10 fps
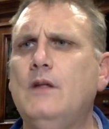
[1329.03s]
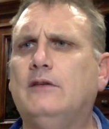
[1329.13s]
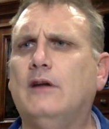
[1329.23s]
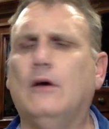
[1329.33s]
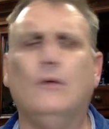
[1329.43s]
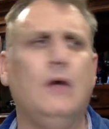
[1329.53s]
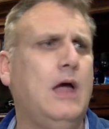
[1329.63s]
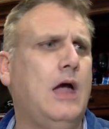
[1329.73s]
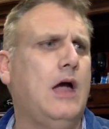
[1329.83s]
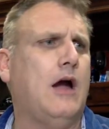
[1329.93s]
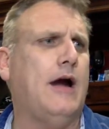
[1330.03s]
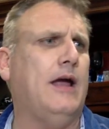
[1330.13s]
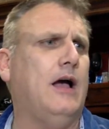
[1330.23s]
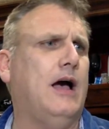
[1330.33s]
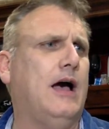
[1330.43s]
So, all
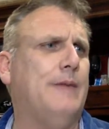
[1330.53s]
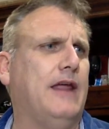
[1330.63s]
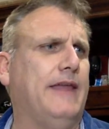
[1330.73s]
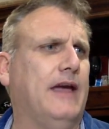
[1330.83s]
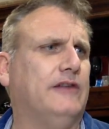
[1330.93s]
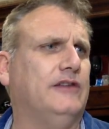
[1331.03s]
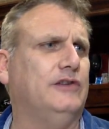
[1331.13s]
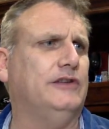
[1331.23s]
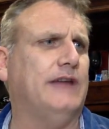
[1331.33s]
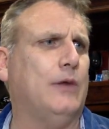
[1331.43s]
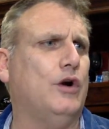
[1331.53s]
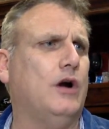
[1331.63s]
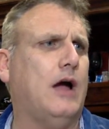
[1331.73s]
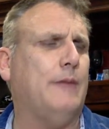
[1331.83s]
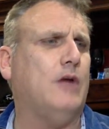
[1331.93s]
right. Anything else? Looks like
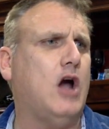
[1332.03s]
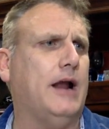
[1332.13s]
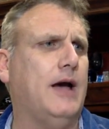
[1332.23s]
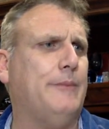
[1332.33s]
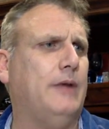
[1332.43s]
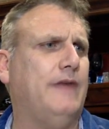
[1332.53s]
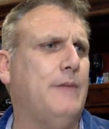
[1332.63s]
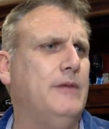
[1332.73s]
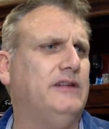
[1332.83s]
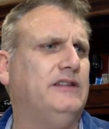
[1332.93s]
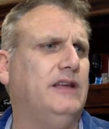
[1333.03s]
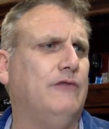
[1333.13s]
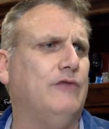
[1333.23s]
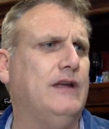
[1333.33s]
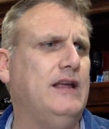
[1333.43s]
I'm caught up. If I missed
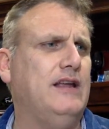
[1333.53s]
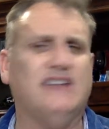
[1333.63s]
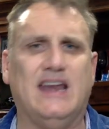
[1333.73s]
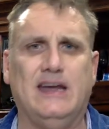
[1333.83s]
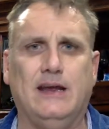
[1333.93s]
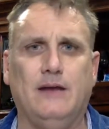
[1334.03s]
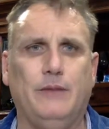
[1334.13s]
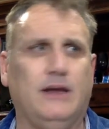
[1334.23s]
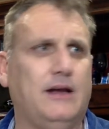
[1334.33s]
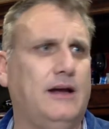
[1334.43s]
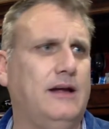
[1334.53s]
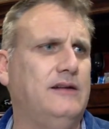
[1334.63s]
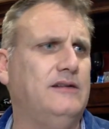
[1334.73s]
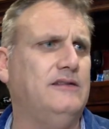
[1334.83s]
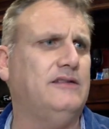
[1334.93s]
it, resend it,
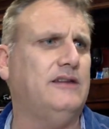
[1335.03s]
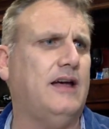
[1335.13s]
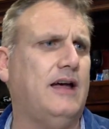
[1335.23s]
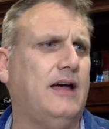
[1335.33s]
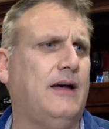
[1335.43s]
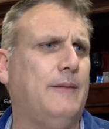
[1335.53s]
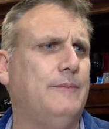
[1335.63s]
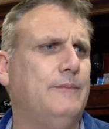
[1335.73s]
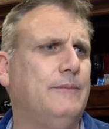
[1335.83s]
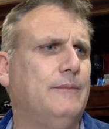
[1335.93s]
because I